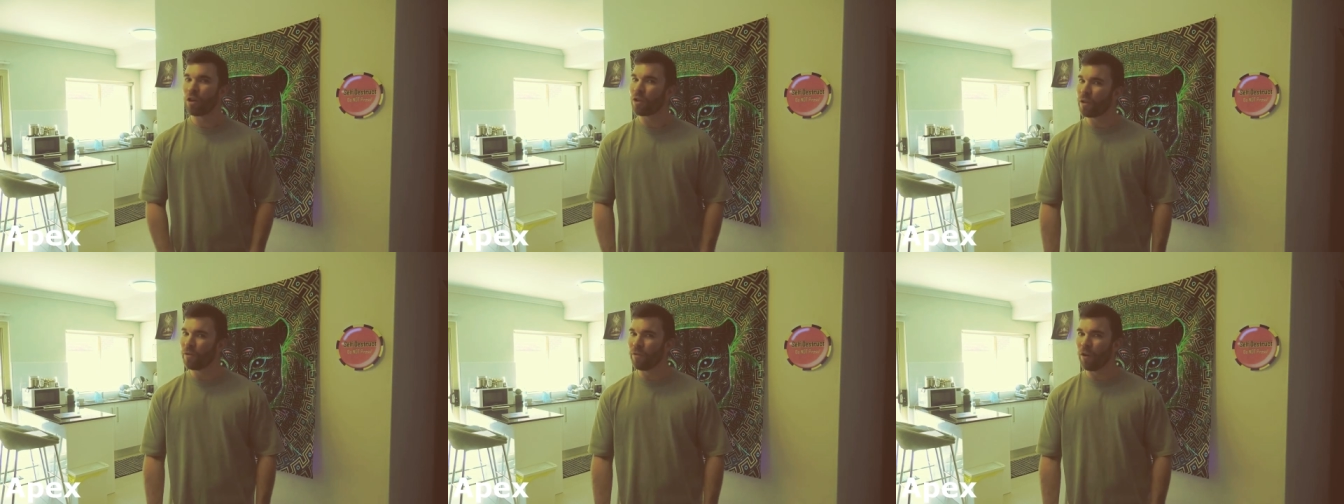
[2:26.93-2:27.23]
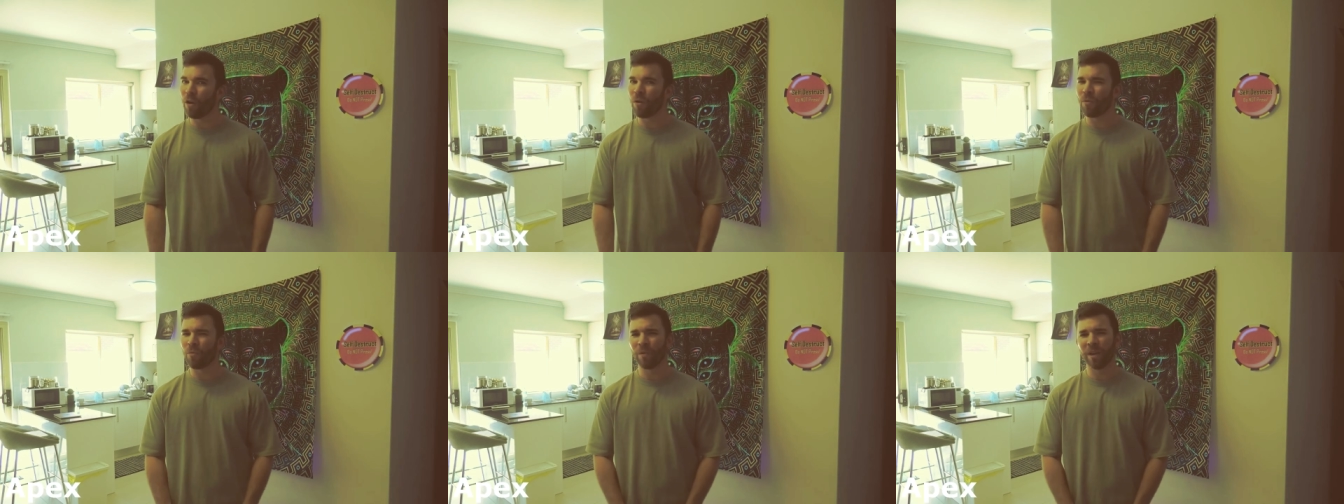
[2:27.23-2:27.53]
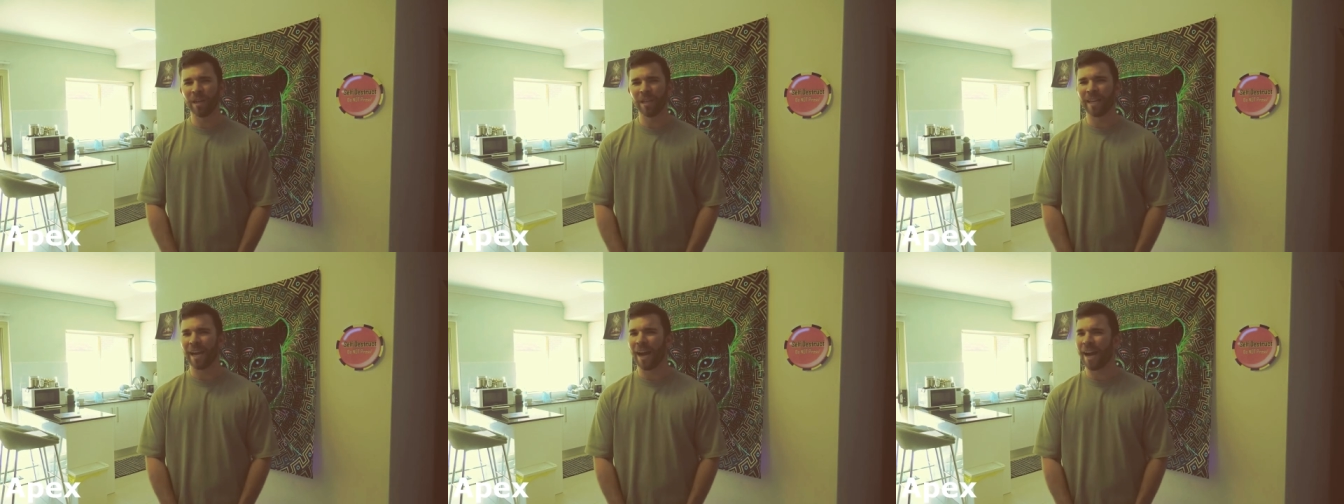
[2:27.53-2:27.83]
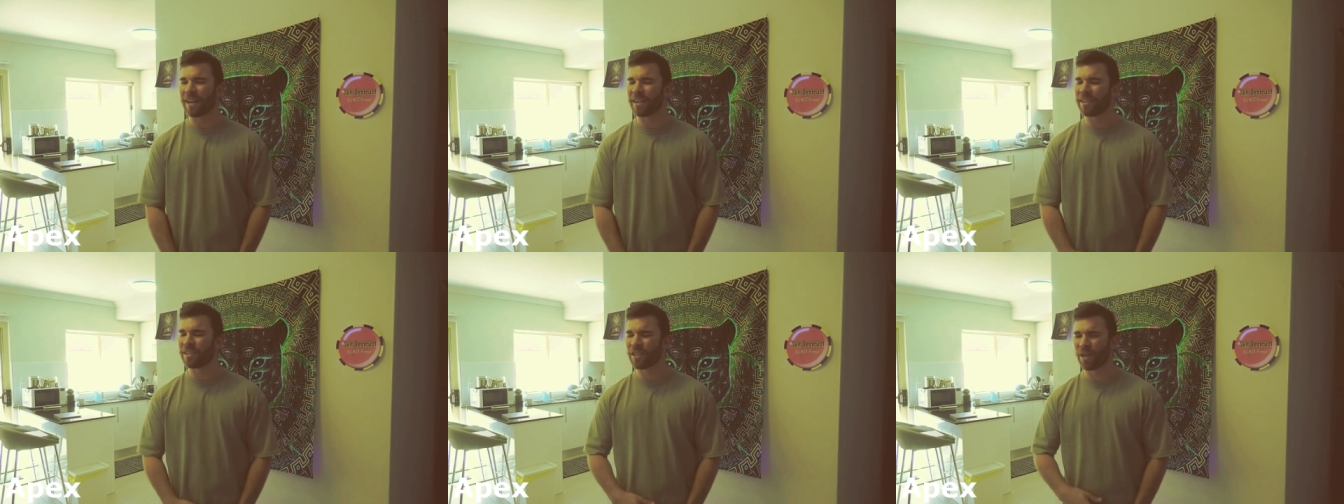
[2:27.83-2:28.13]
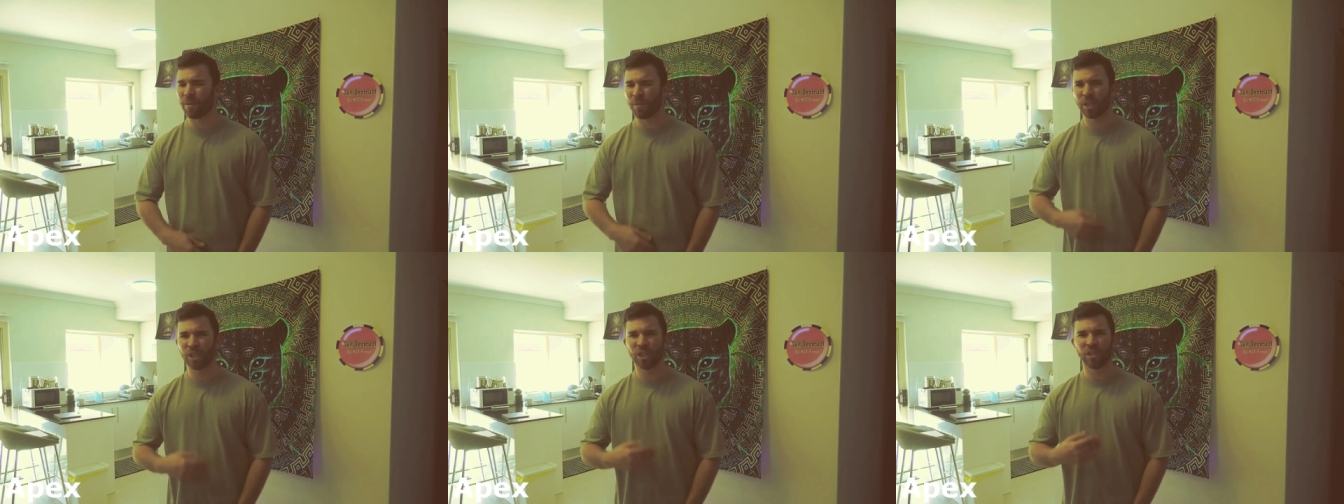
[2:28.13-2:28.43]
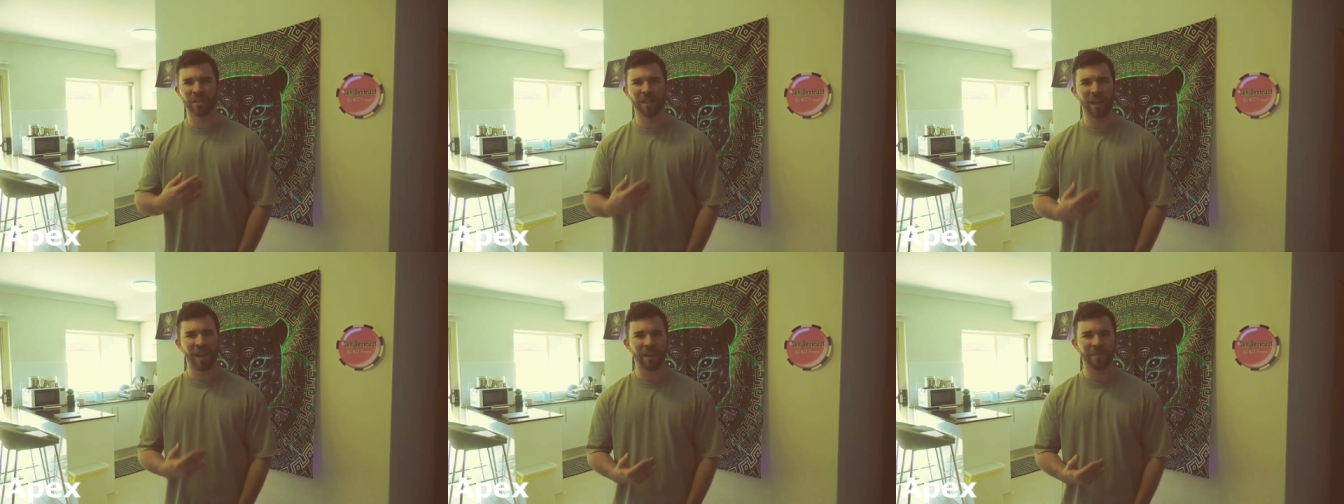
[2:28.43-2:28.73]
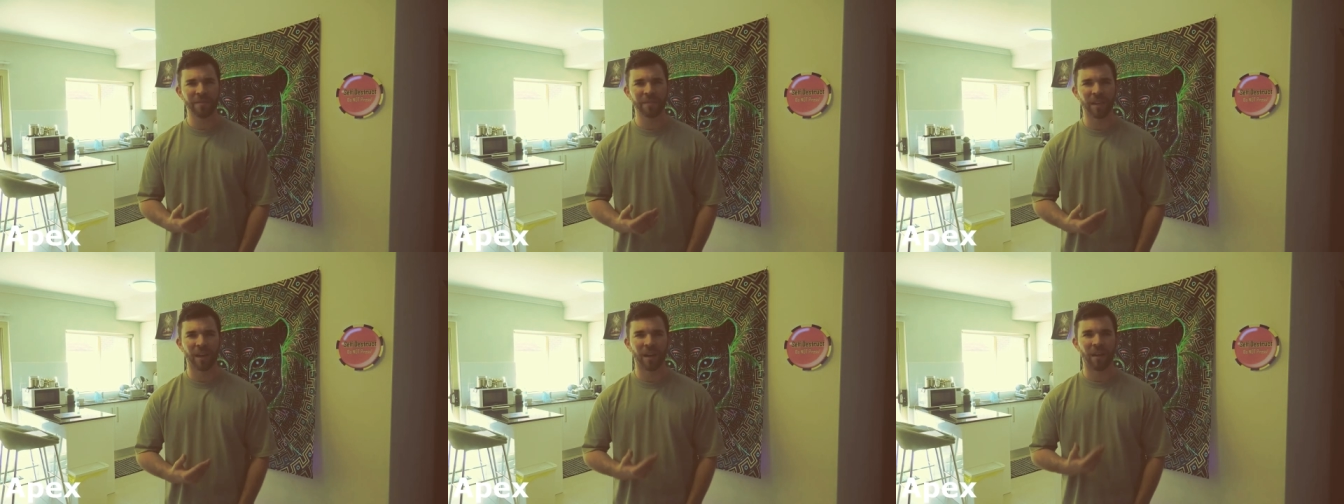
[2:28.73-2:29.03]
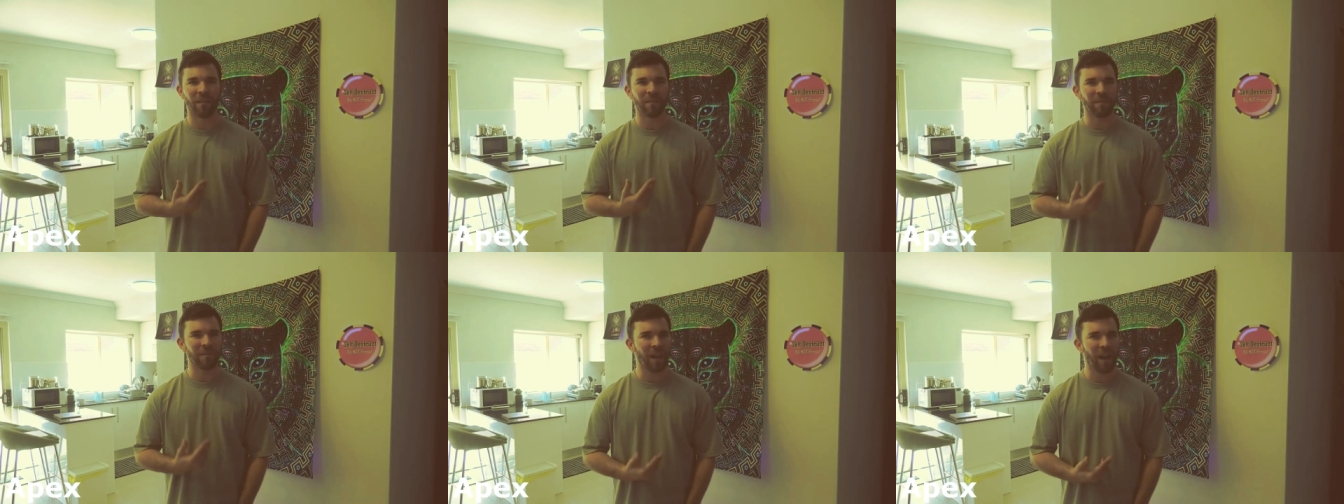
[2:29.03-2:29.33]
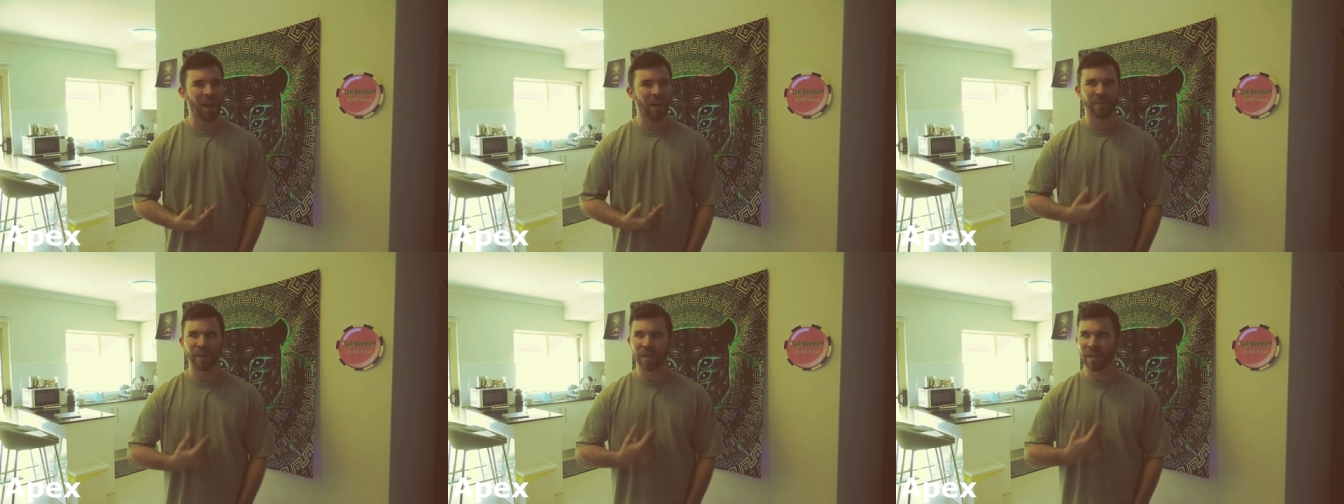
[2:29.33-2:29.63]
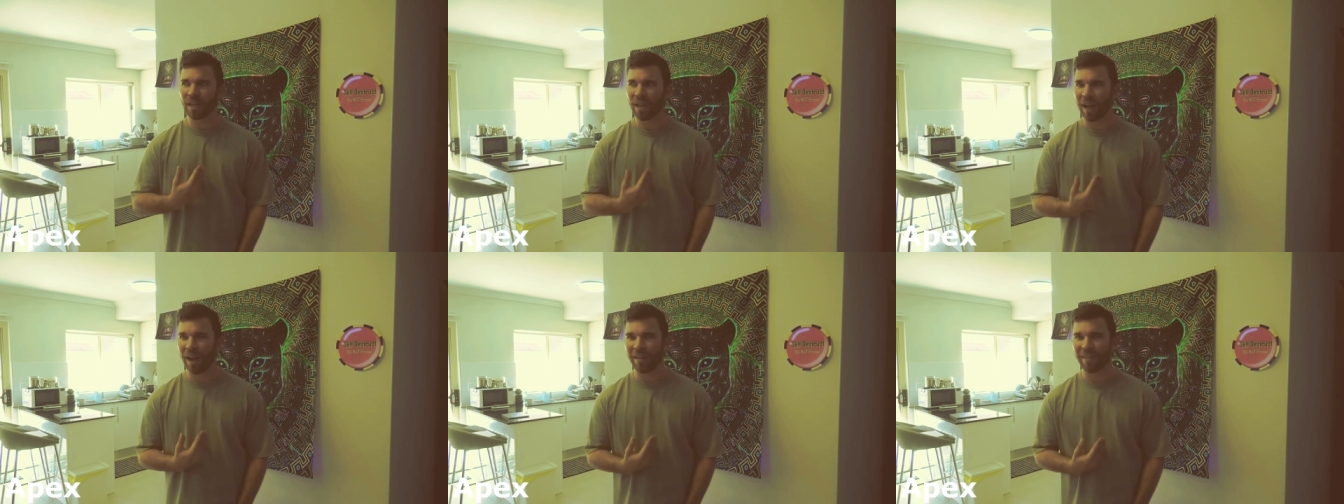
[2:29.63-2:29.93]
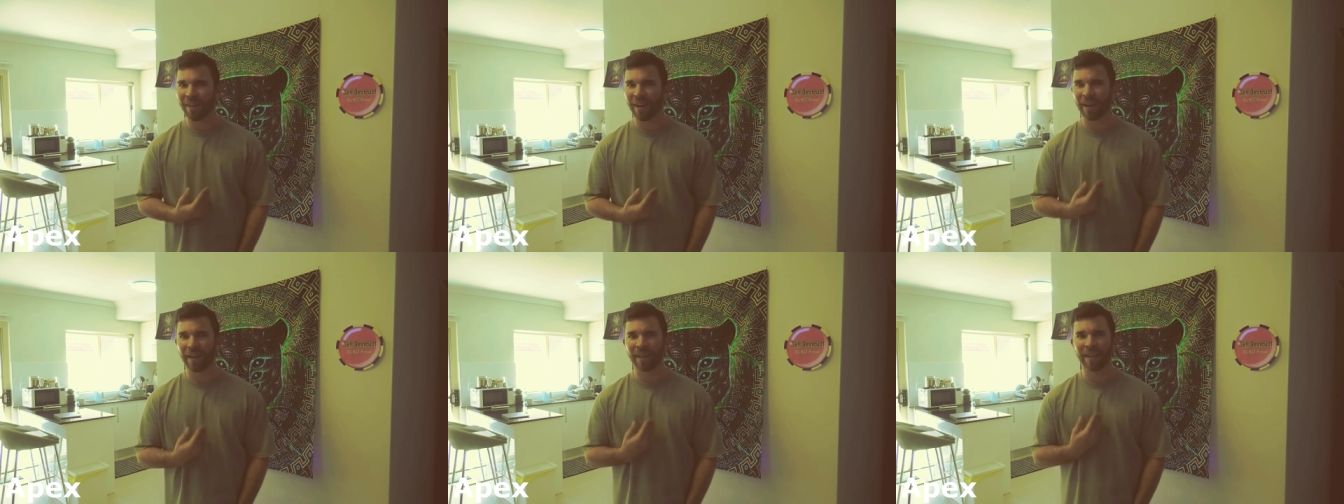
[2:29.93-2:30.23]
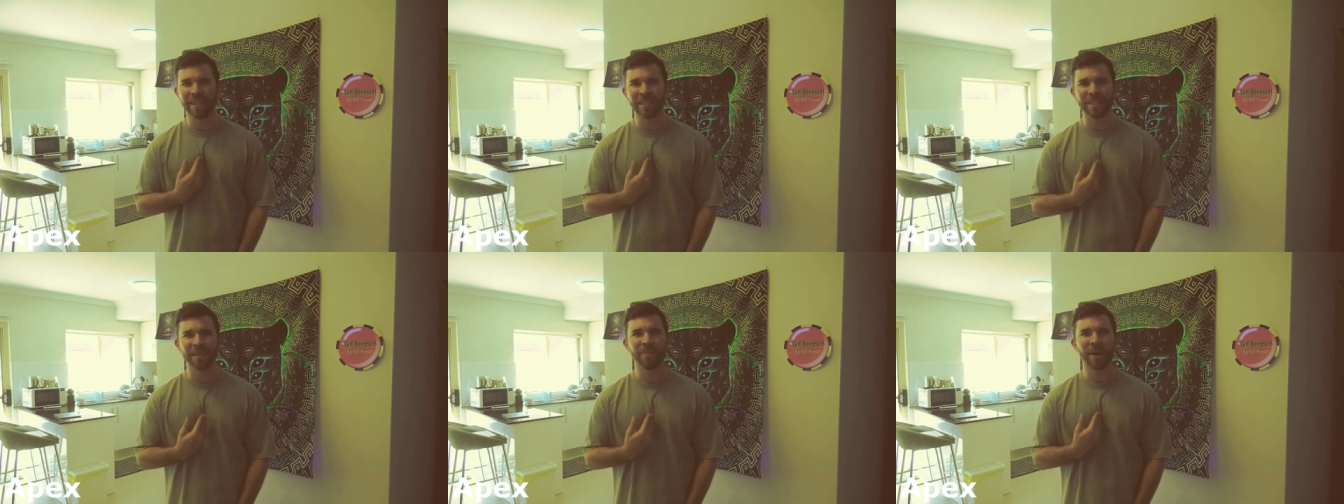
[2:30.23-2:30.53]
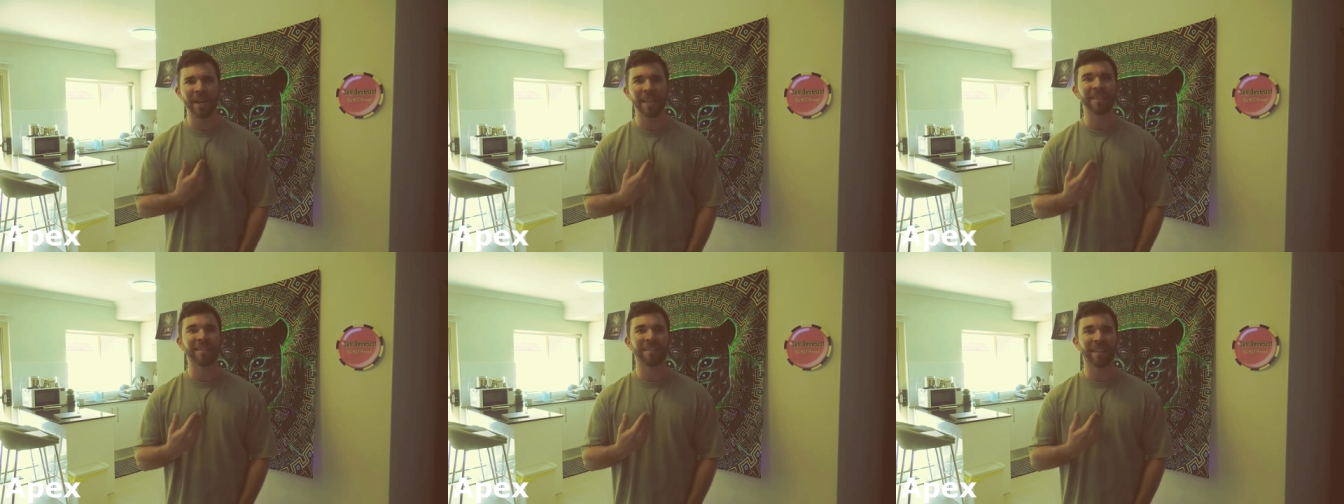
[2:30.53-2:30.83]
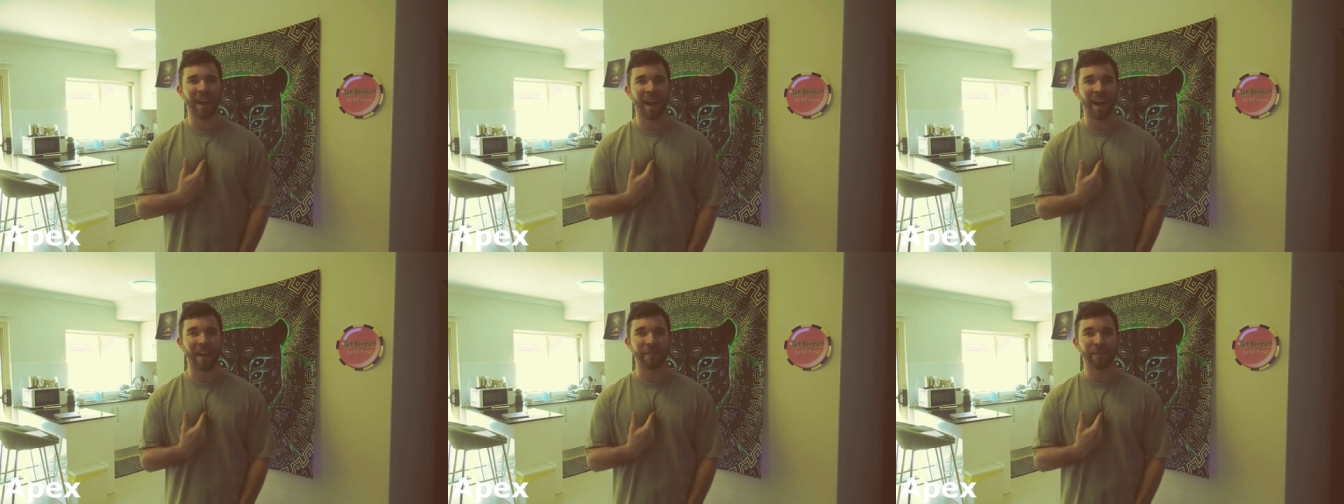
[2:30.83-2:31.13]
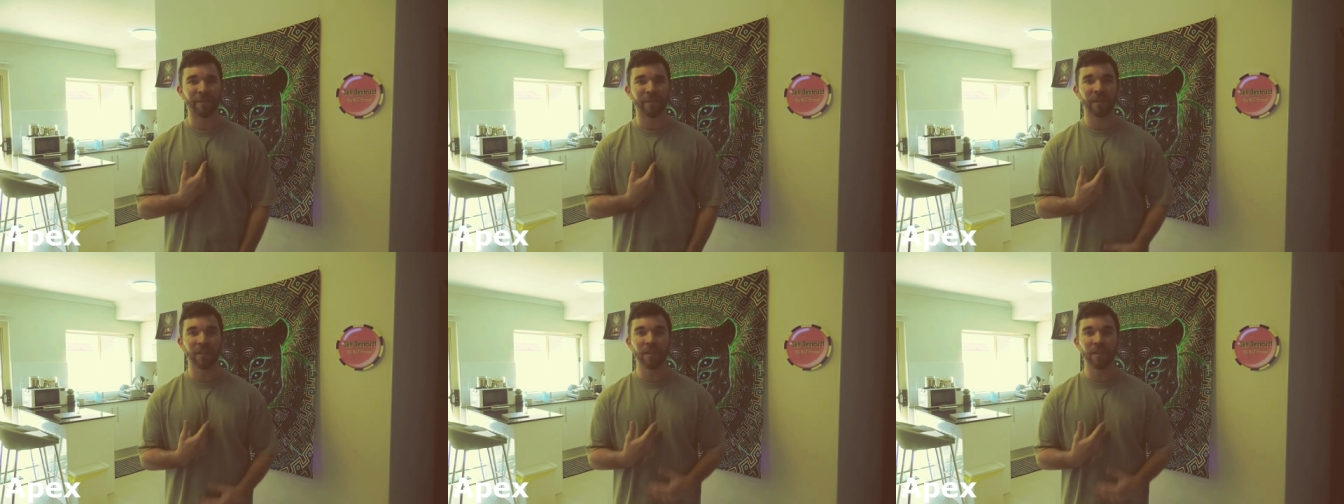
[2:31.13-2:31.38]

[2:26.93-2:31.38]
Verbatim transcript: You've all really added so much laughter, love and color into my life.